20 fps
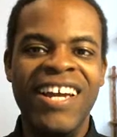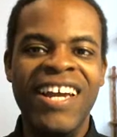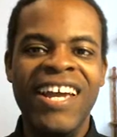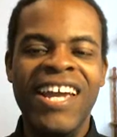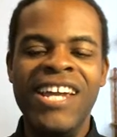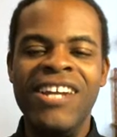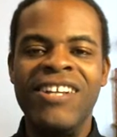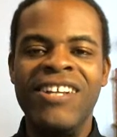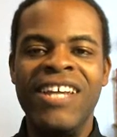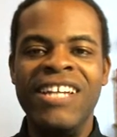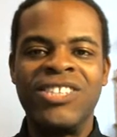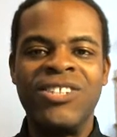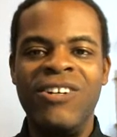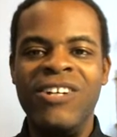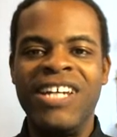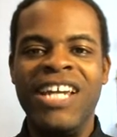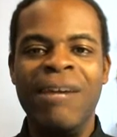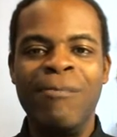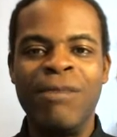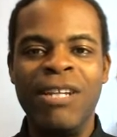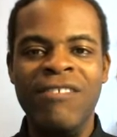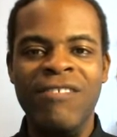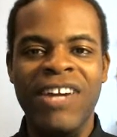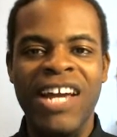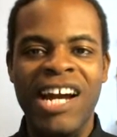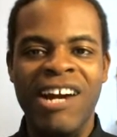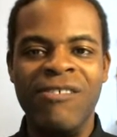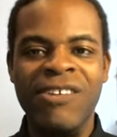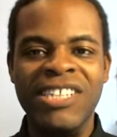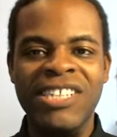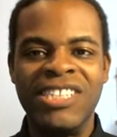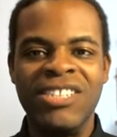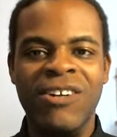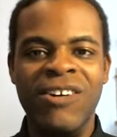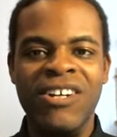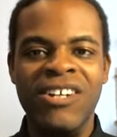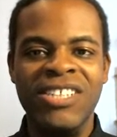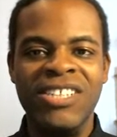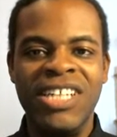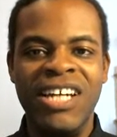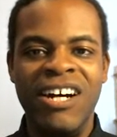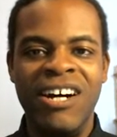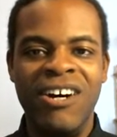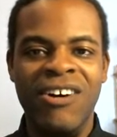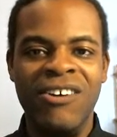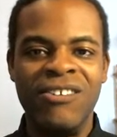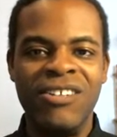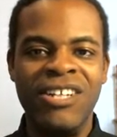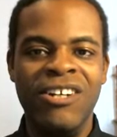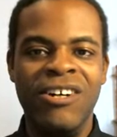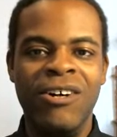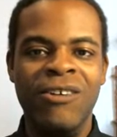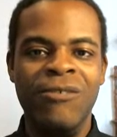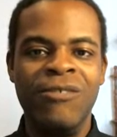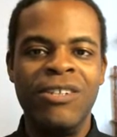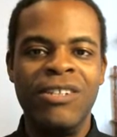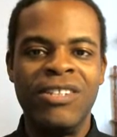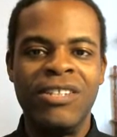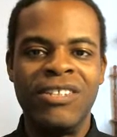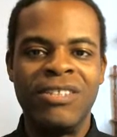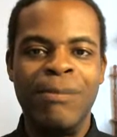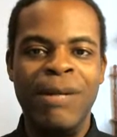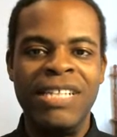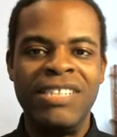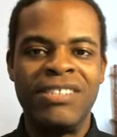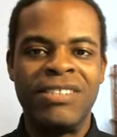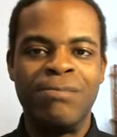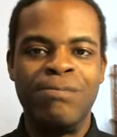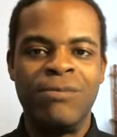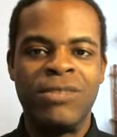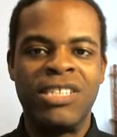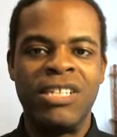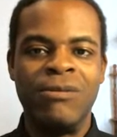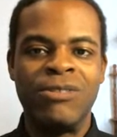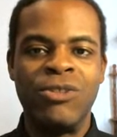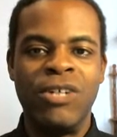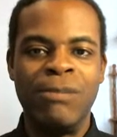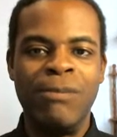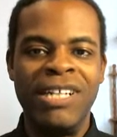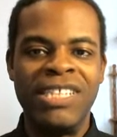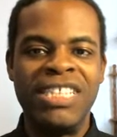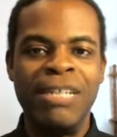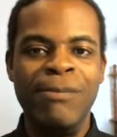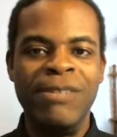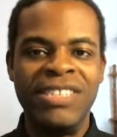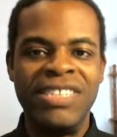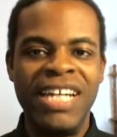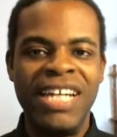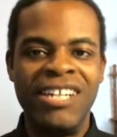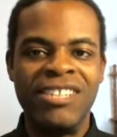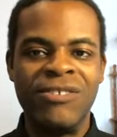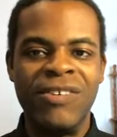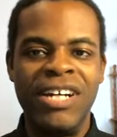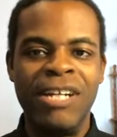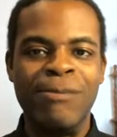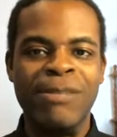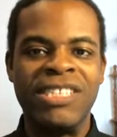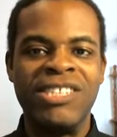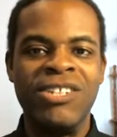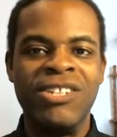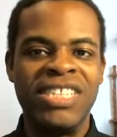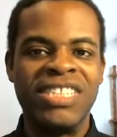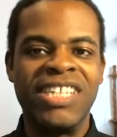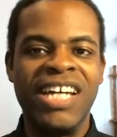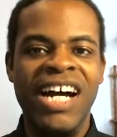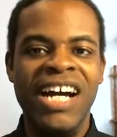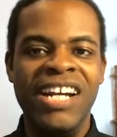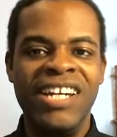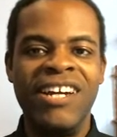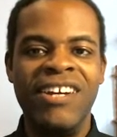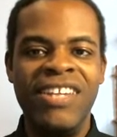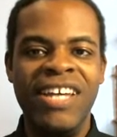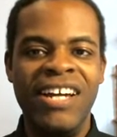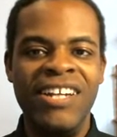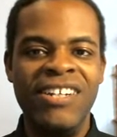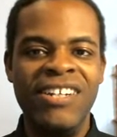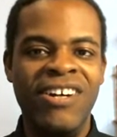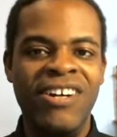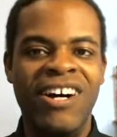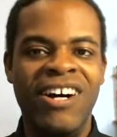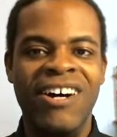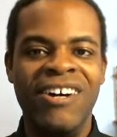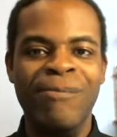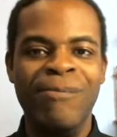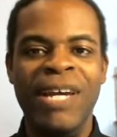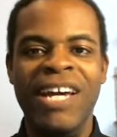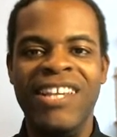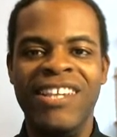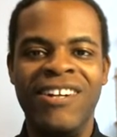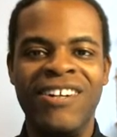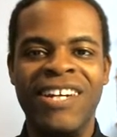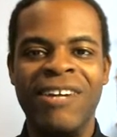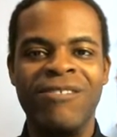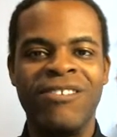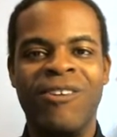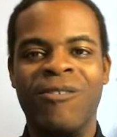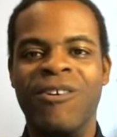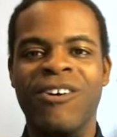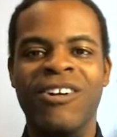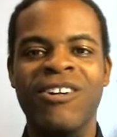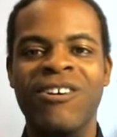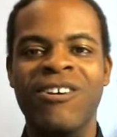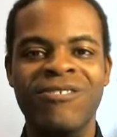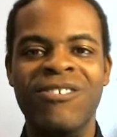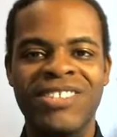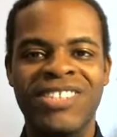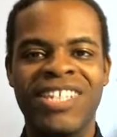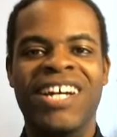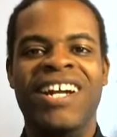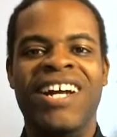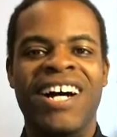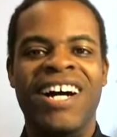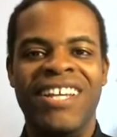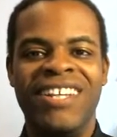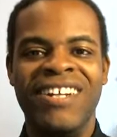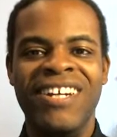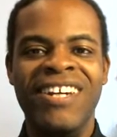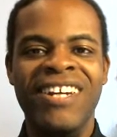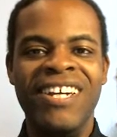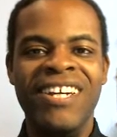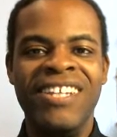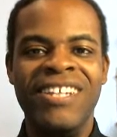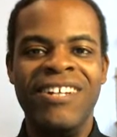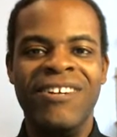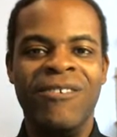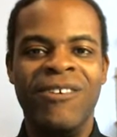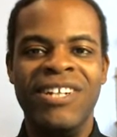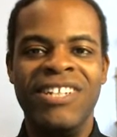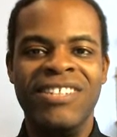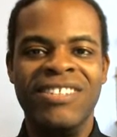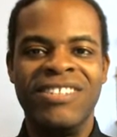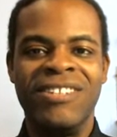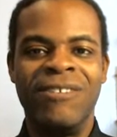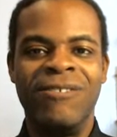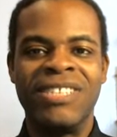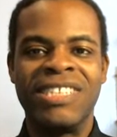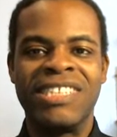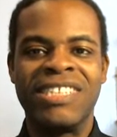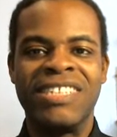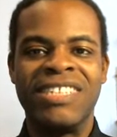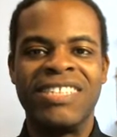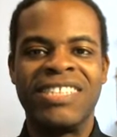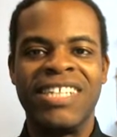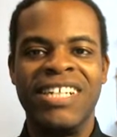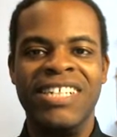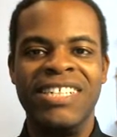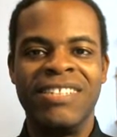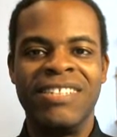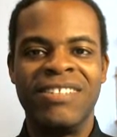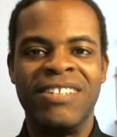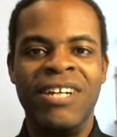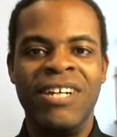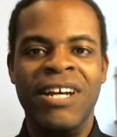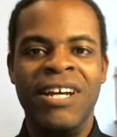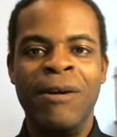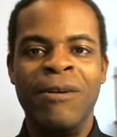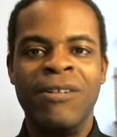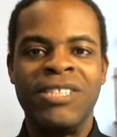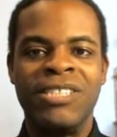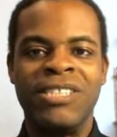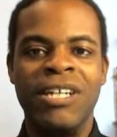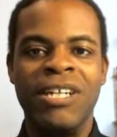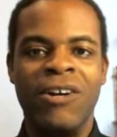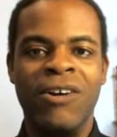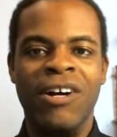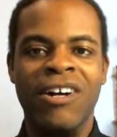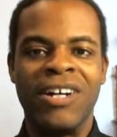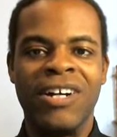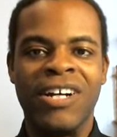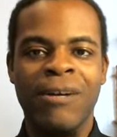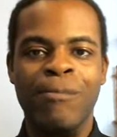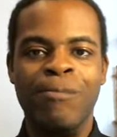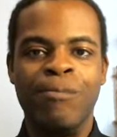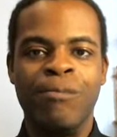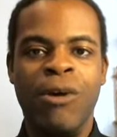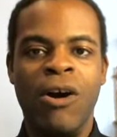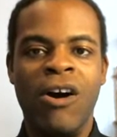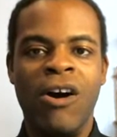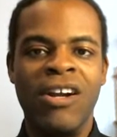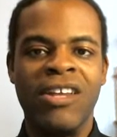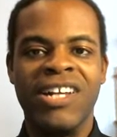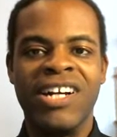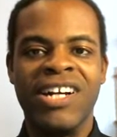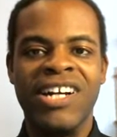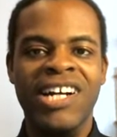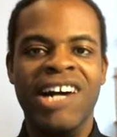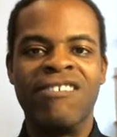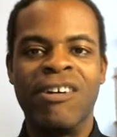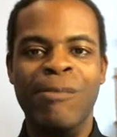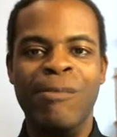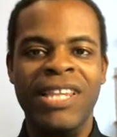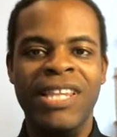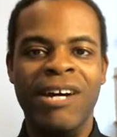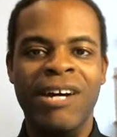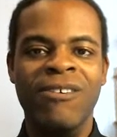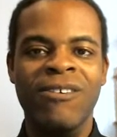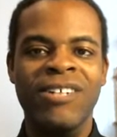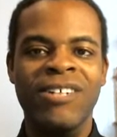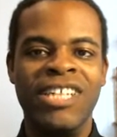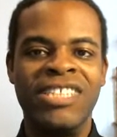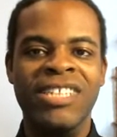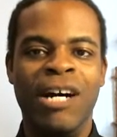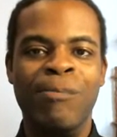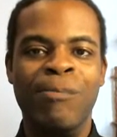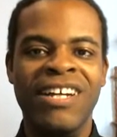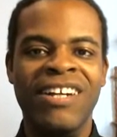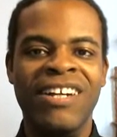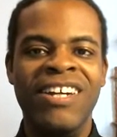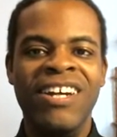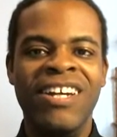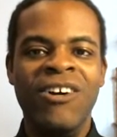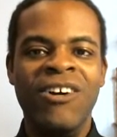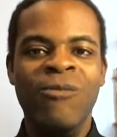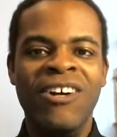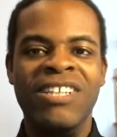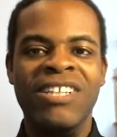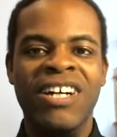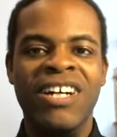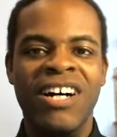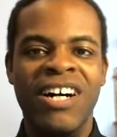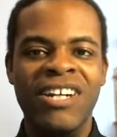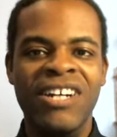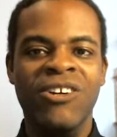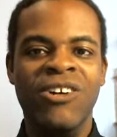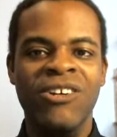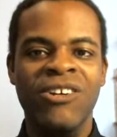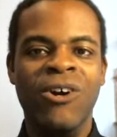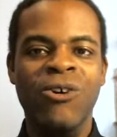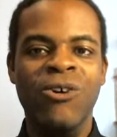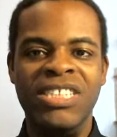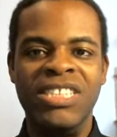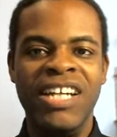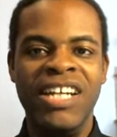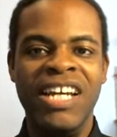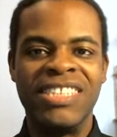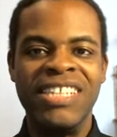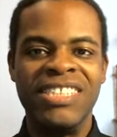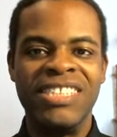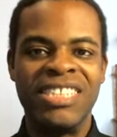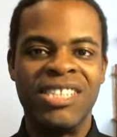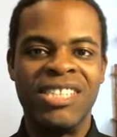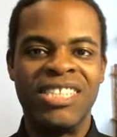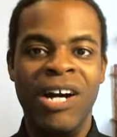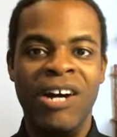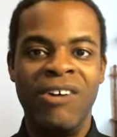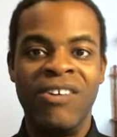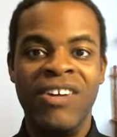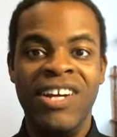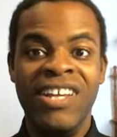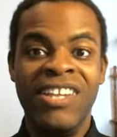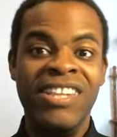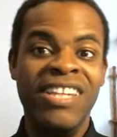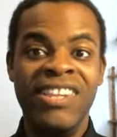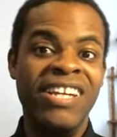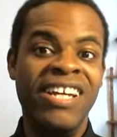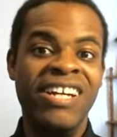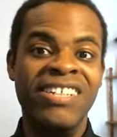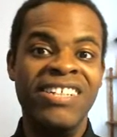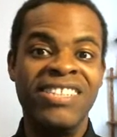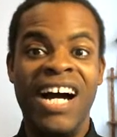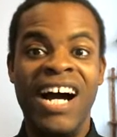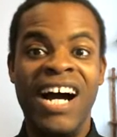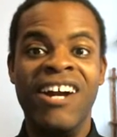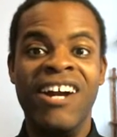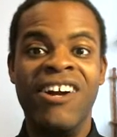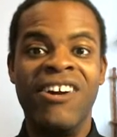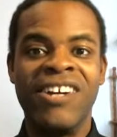And sure, you can't believe every story you tell. You know, this might, some stories might seem exaggerated, but still, just the idea that no, man, there were no Jedi. There was this sort of part of the government that was helping with negotiations throughout the entire